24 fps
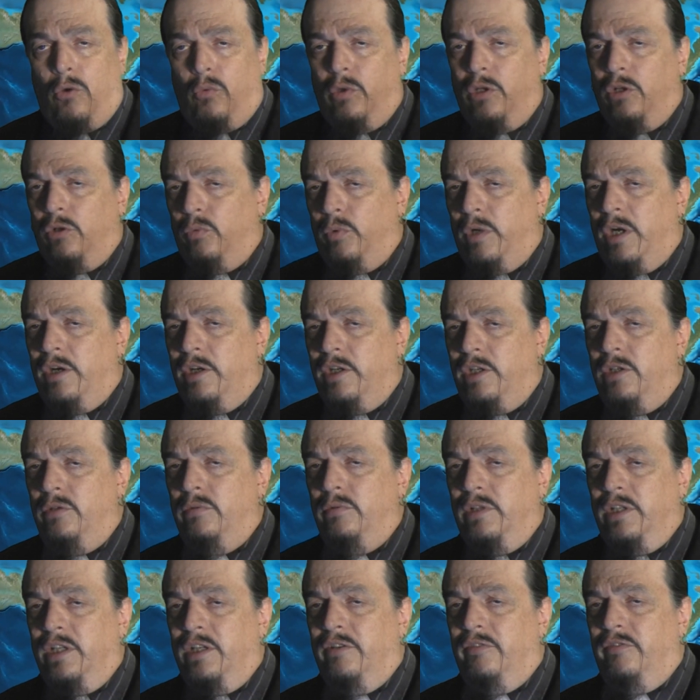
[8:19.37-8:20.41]
Will where
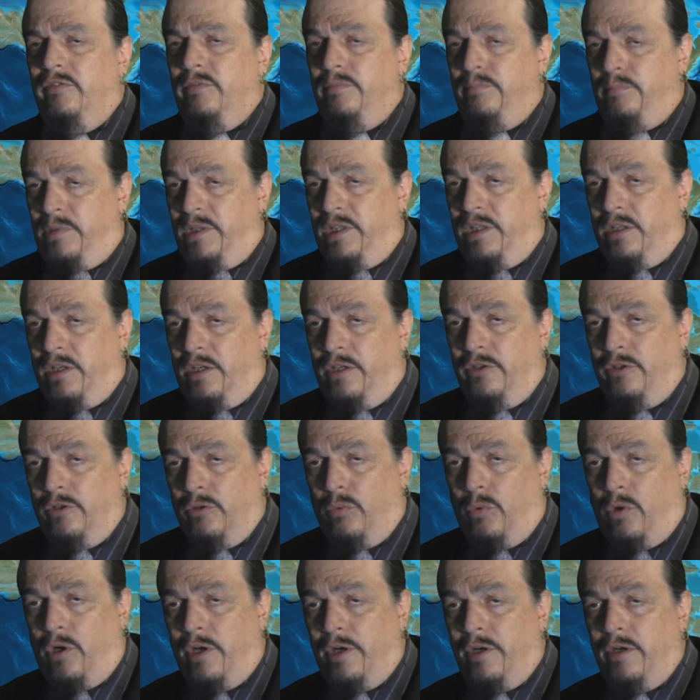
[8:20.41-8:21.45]
you live be
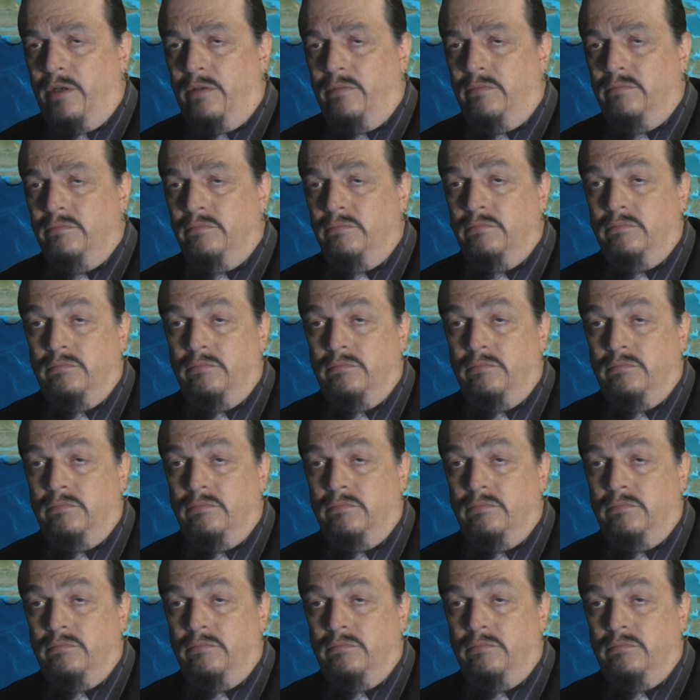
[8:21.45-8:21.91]
underwater?